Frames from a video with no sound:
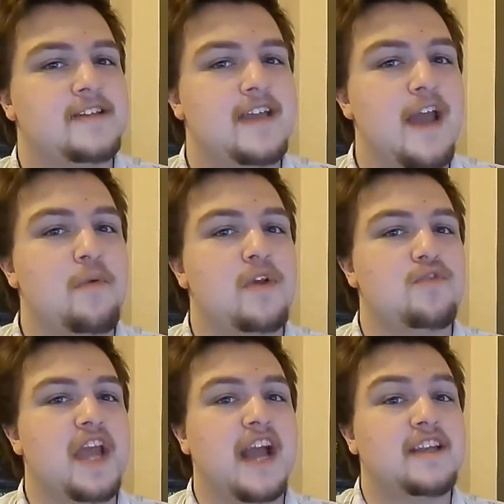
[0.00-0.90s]
Today we are
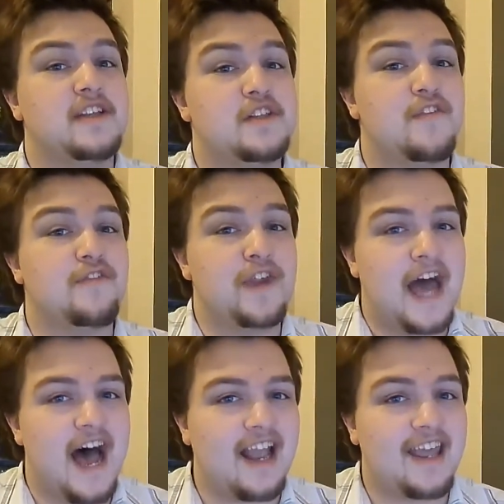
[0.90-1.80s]
reacting to the
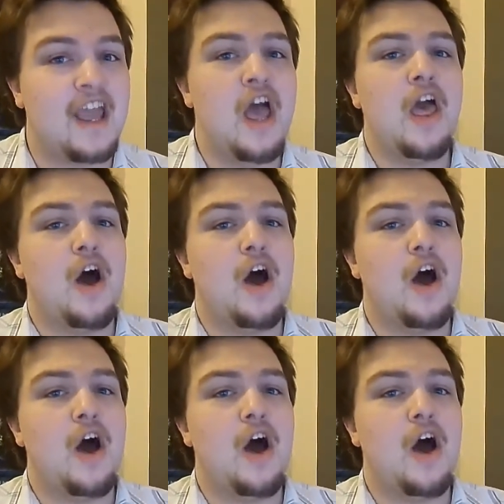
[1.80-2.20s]
finale